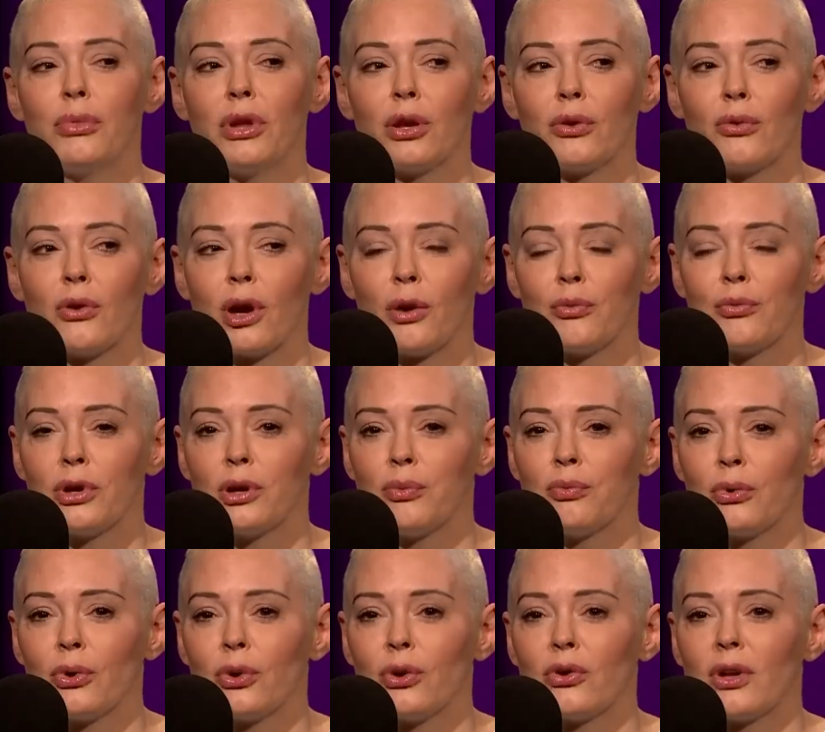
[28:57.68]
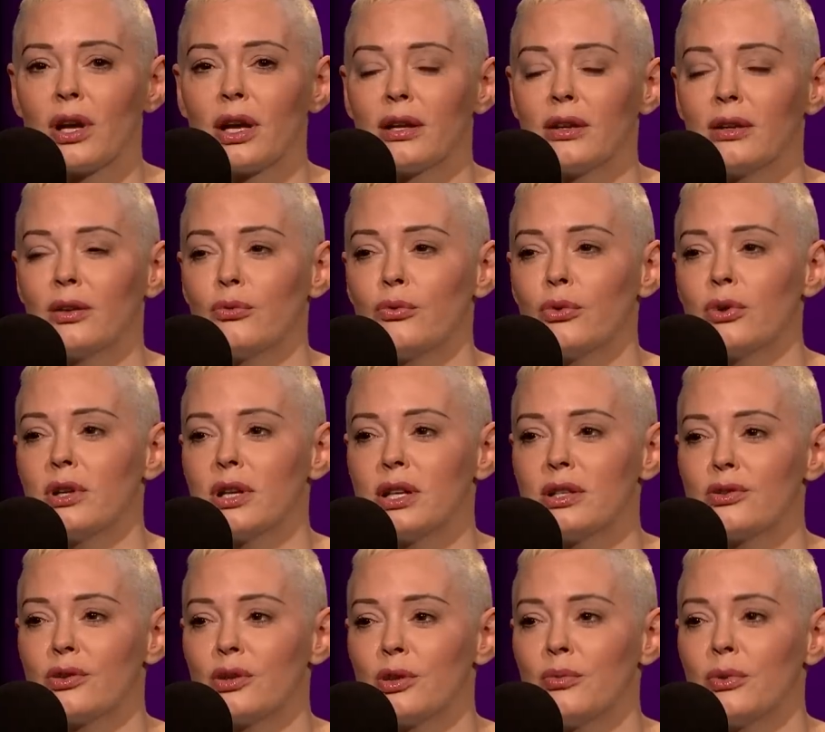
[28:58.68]
being around people that wouldn't
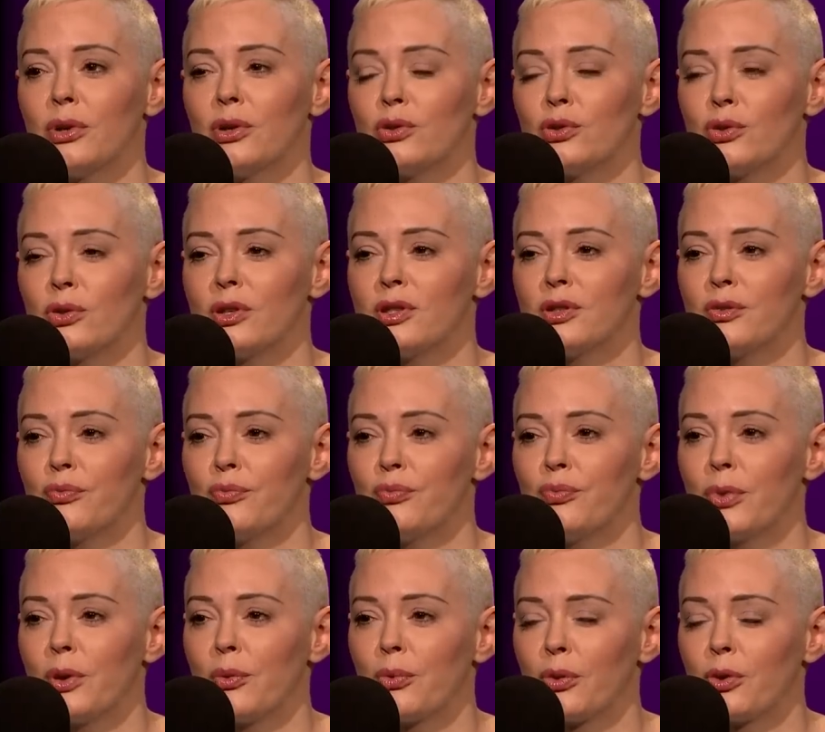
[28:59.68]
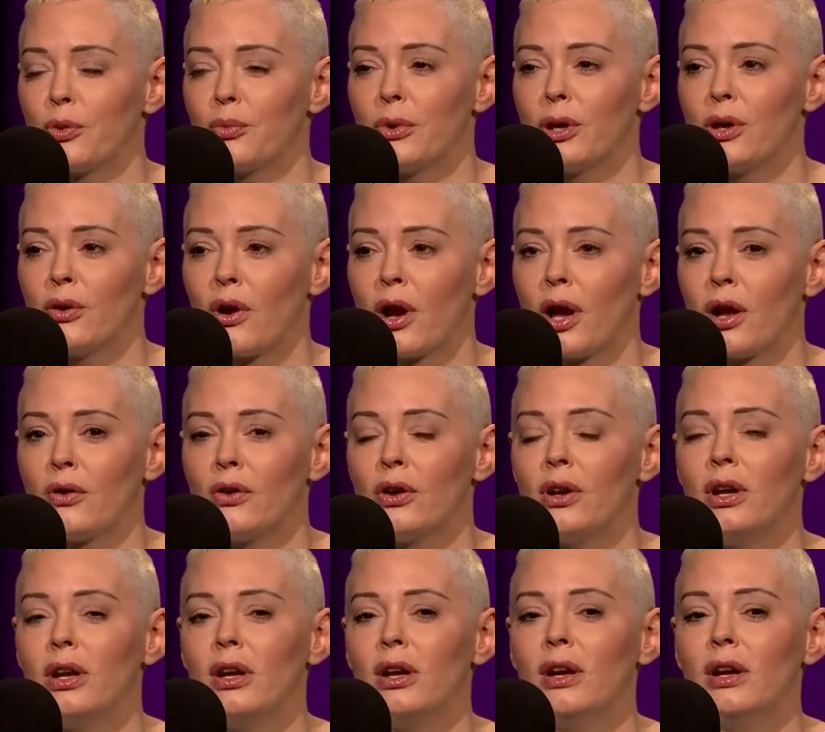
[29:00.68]
necessarily be your choice of people to be around
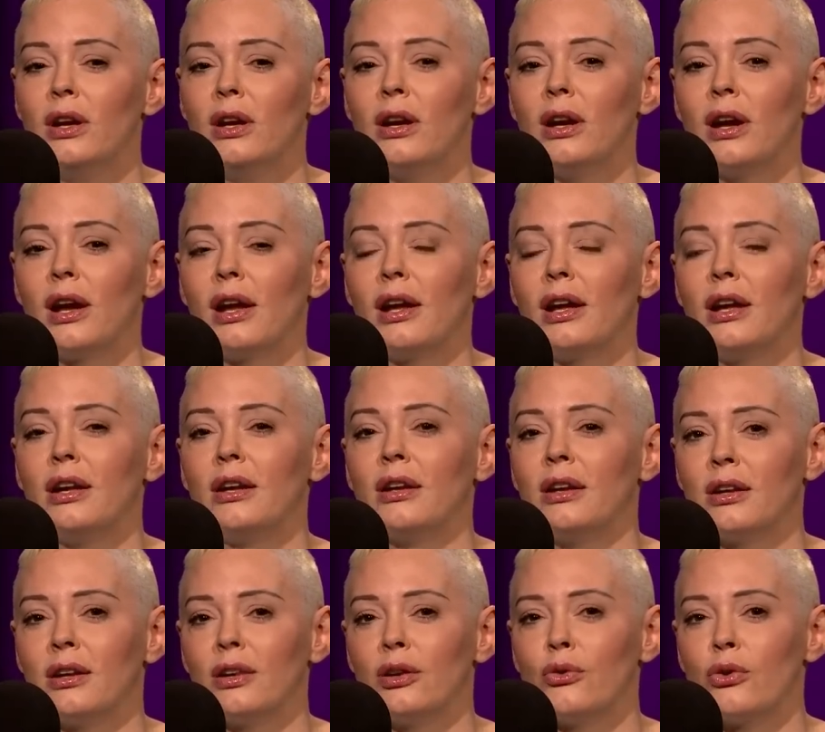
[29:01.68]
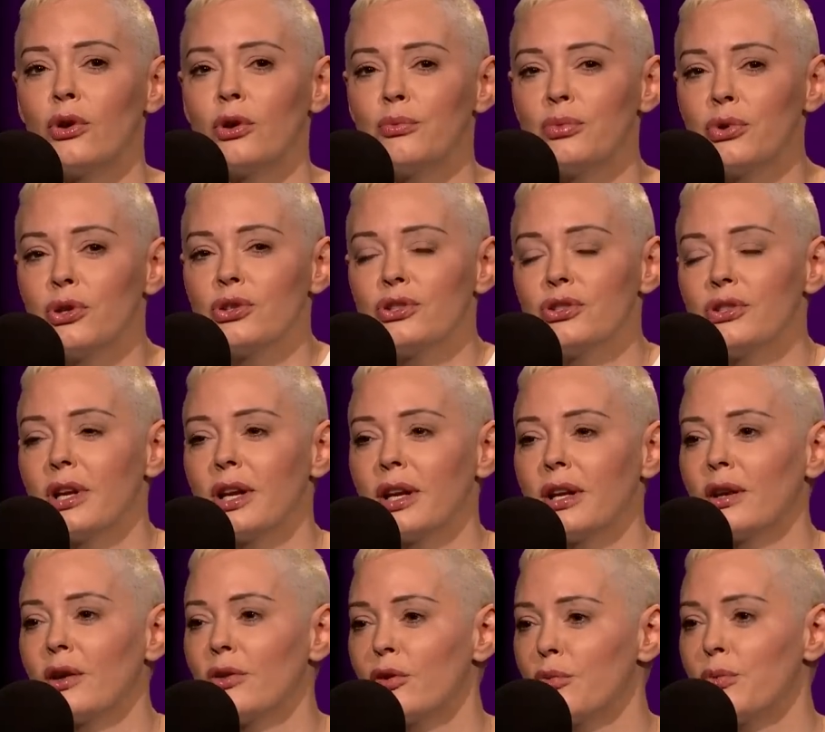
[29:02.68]
and you're
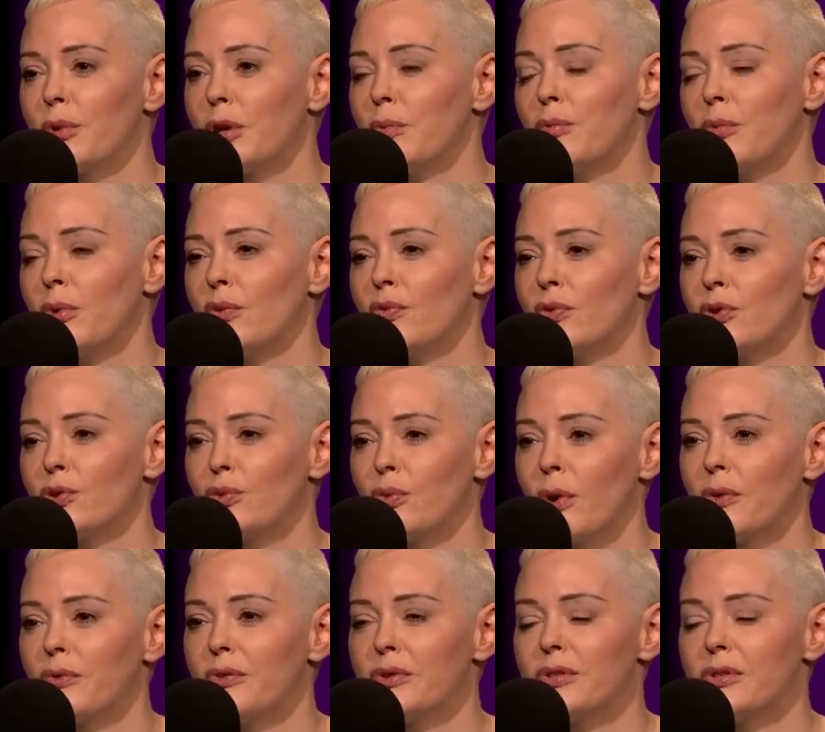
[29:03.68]
impersonating other people for 12